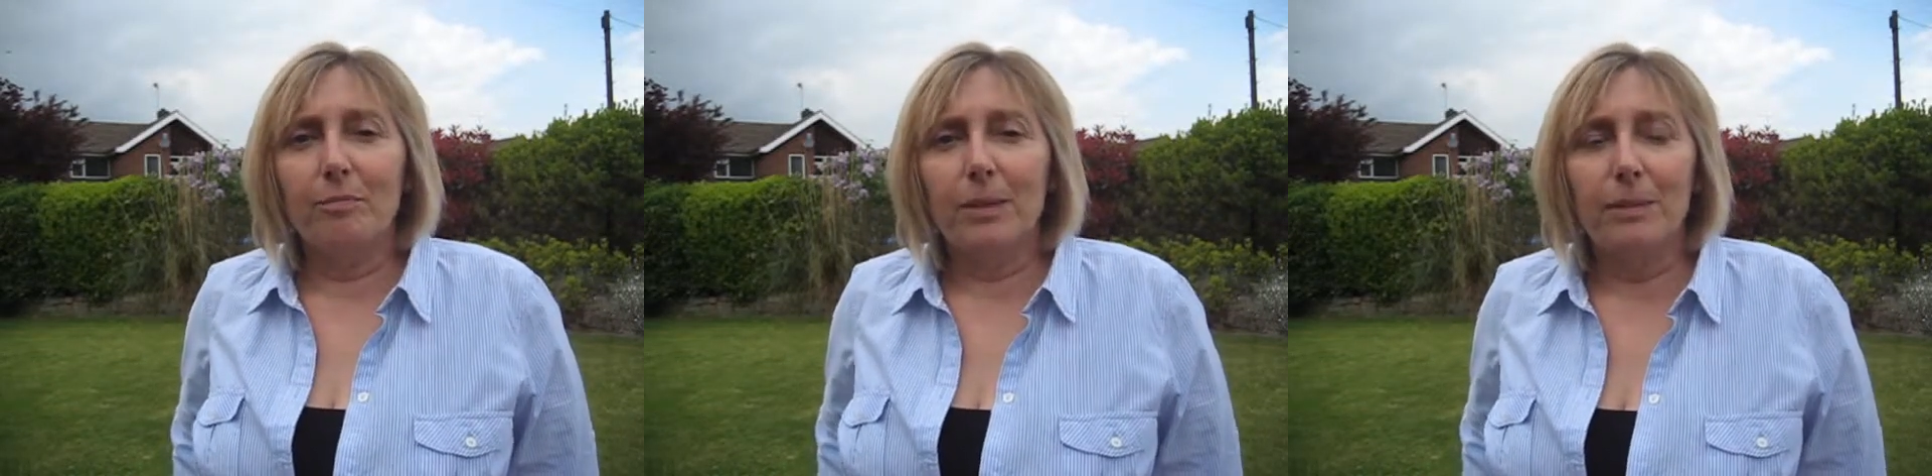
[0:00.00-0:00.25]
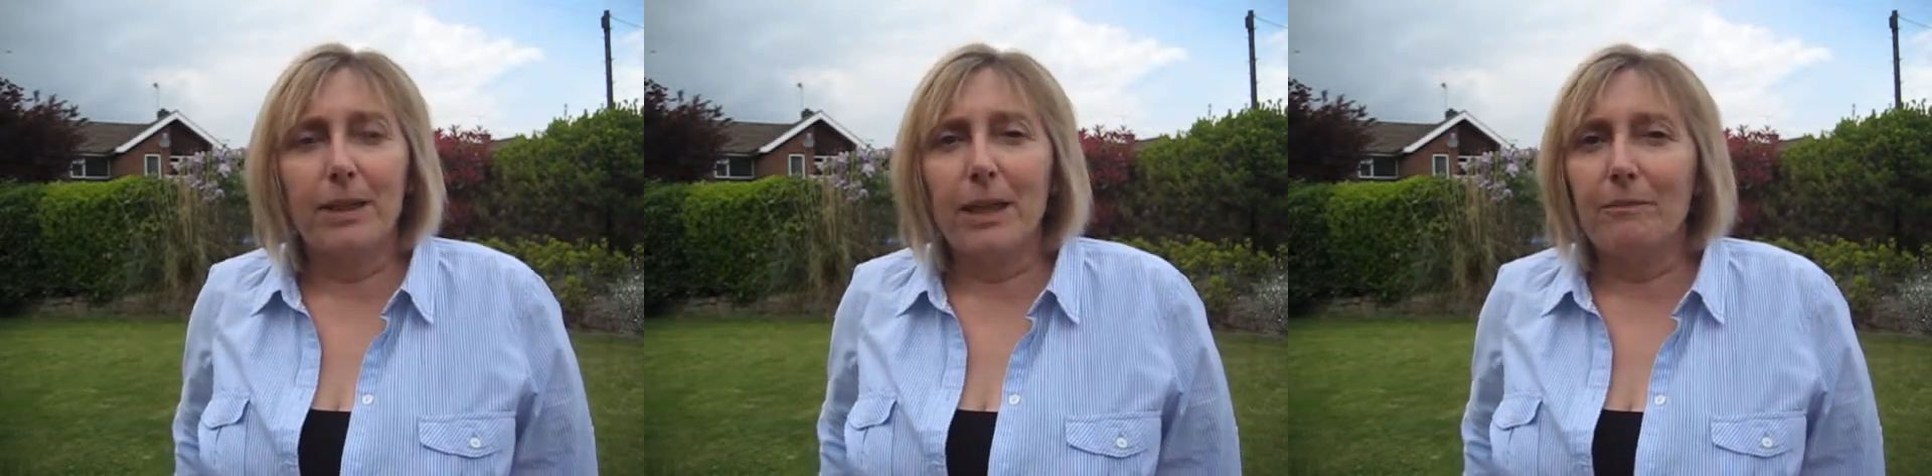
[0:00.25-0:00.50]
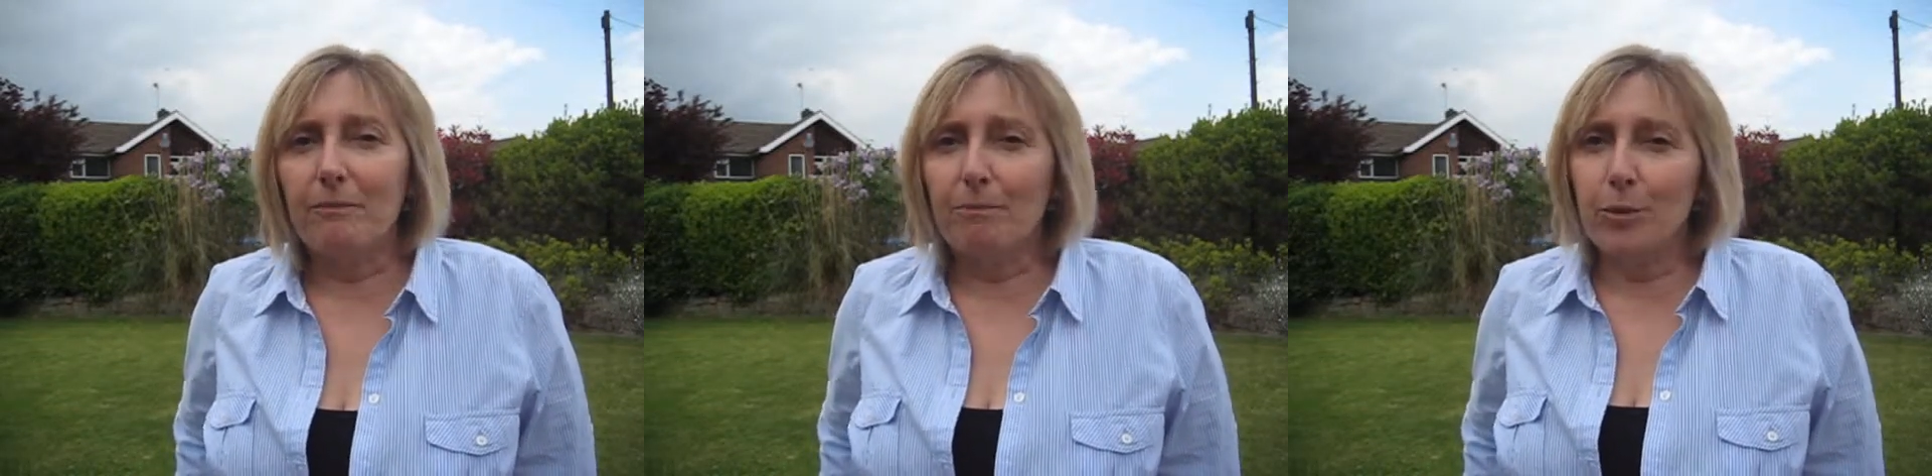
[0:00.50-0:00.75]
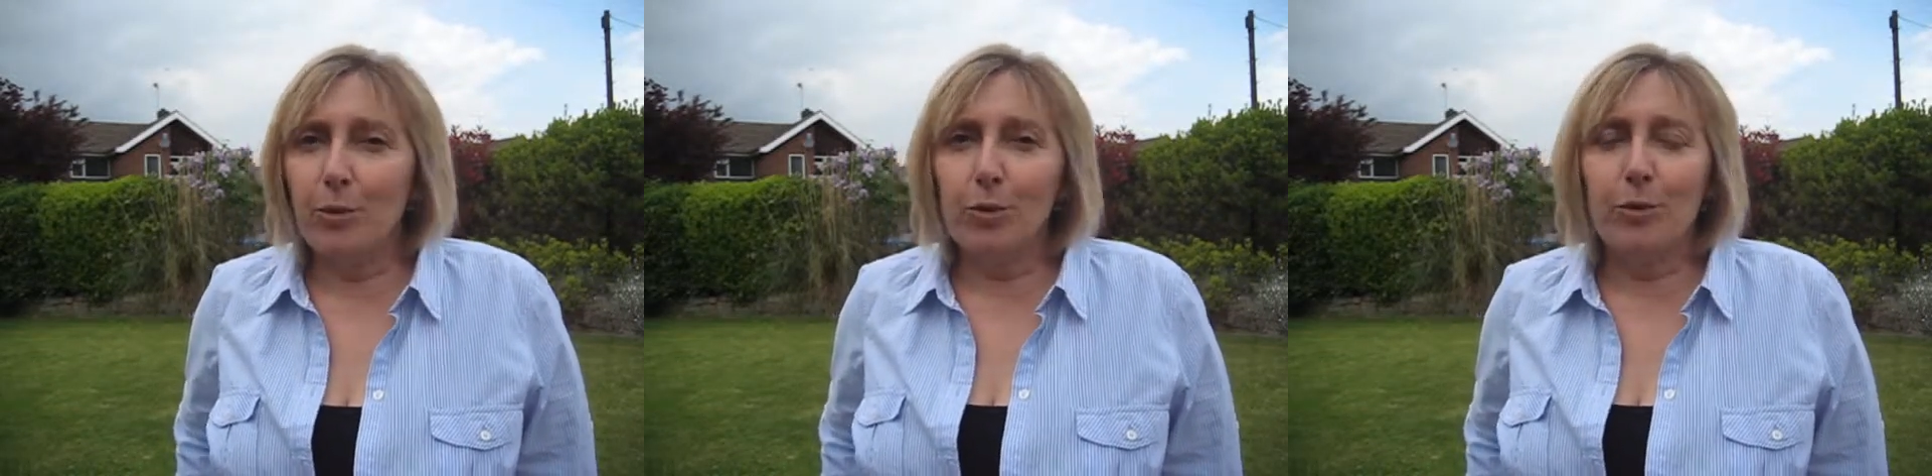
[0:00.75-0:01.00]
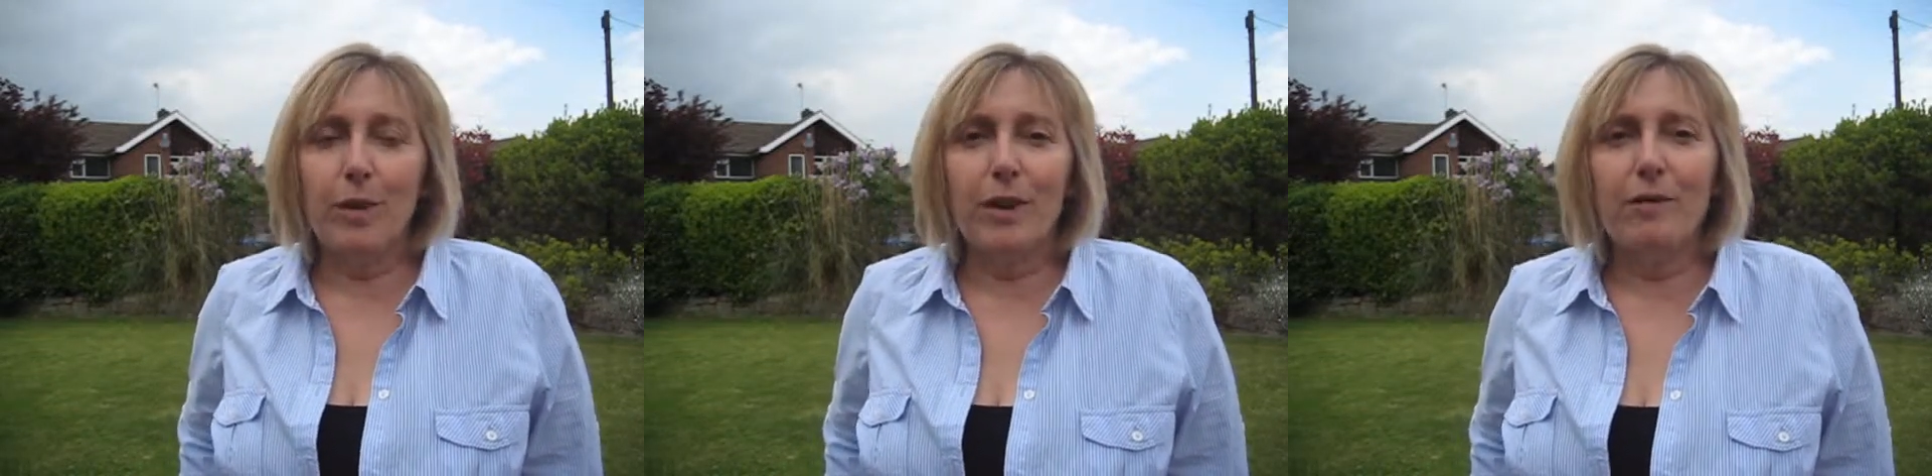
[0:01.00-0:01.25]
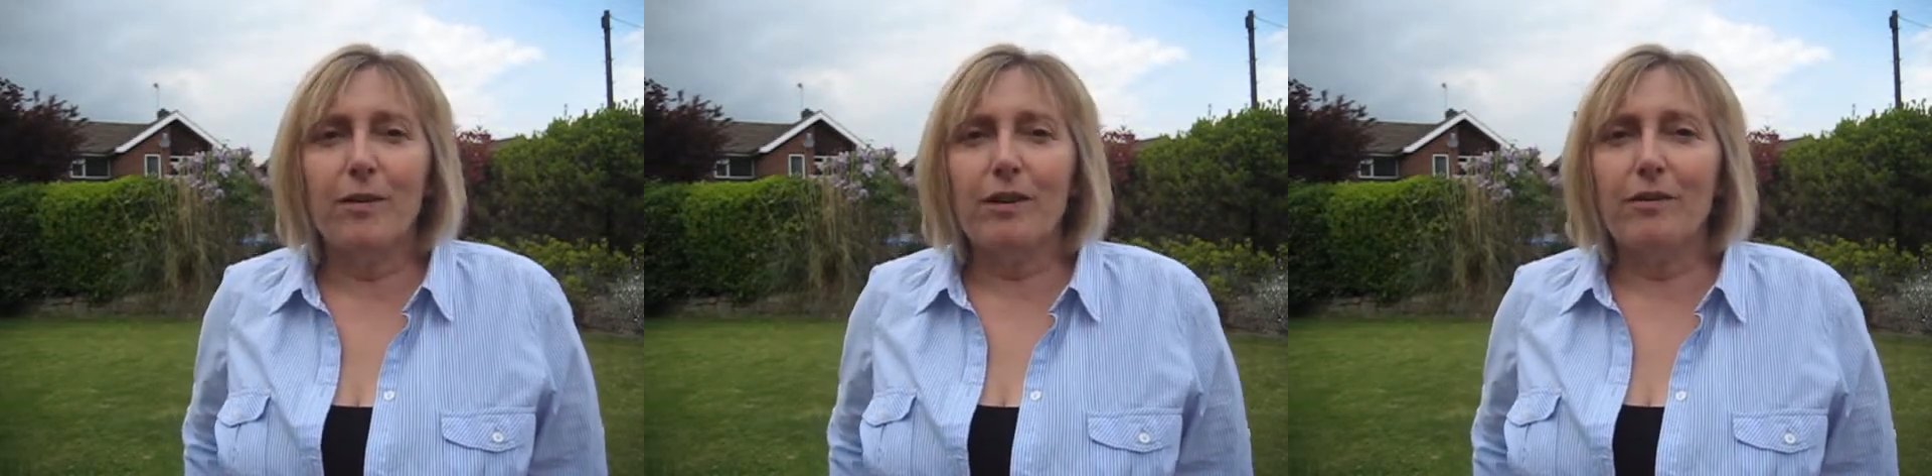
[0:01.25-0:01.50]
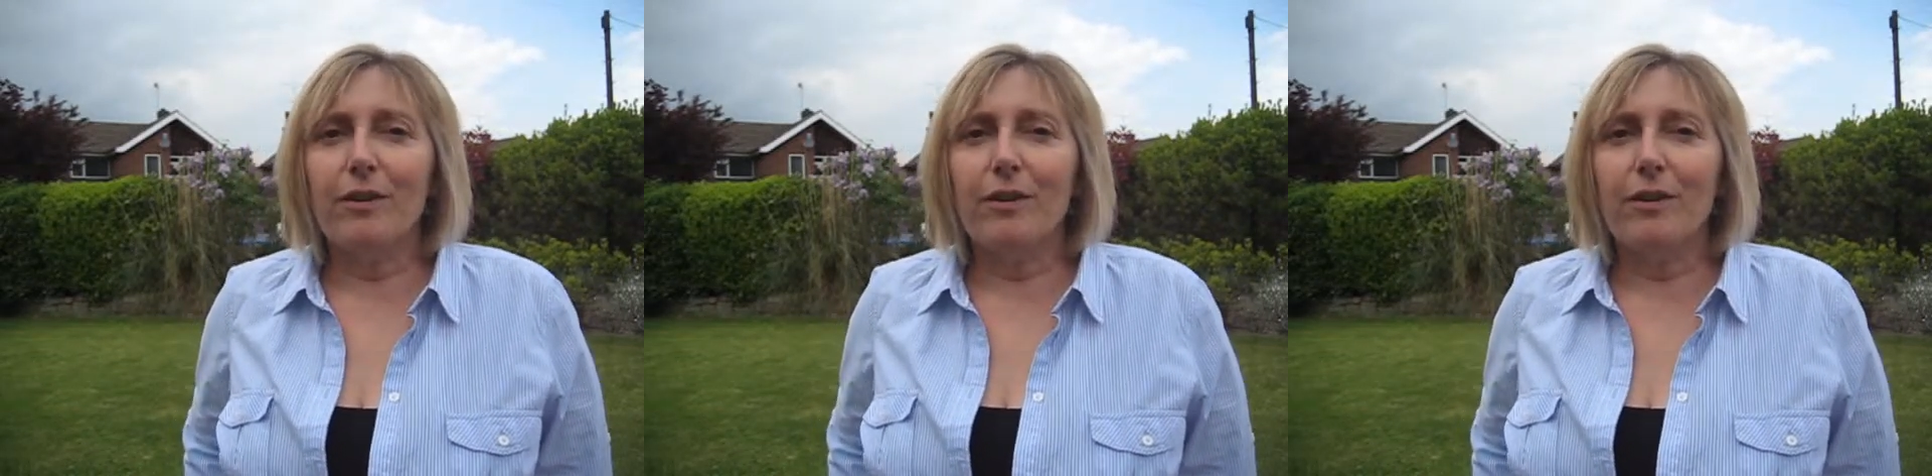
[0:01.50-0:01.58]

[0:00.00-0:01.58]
people get bored with you very,